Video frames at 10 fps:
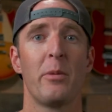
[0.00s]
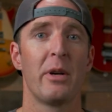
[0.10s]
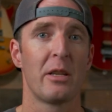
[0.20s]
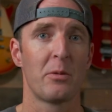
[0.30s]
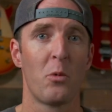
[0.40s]

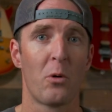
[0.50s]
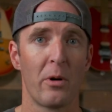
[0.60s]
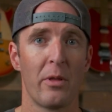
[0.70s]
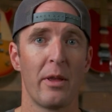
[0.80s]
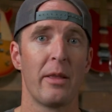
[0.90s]
minutes more
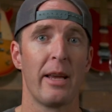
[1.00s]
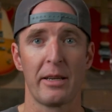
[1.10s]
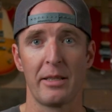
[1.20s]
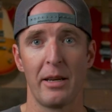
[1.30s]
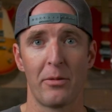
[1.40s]
than the
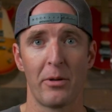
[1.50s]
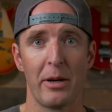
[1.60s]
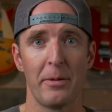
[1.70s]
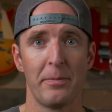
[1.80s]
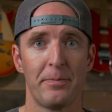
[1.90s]

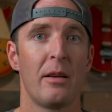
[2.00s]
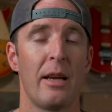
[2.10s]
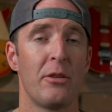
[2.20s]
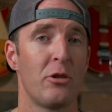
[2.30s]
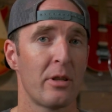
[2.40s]
X-T3.
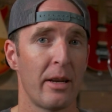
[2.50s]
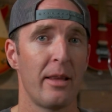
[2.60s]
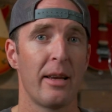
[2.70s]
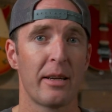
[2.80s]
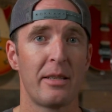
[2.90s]
And just like
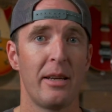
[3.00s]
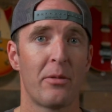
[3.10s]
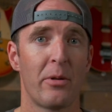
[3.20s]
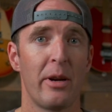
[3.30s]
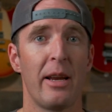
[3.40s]
the
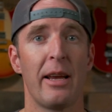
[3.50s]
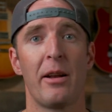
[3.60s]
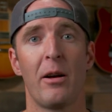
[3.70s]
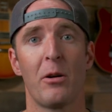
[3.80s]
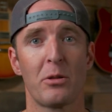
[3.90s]
X-T3, it
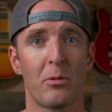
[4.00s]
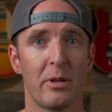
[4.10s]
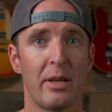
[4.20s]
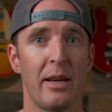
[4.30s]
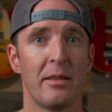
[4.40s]
also
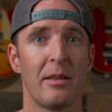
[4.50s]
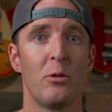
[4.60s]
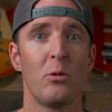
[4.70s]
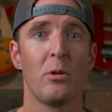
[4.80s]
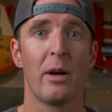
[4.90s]
retains the dual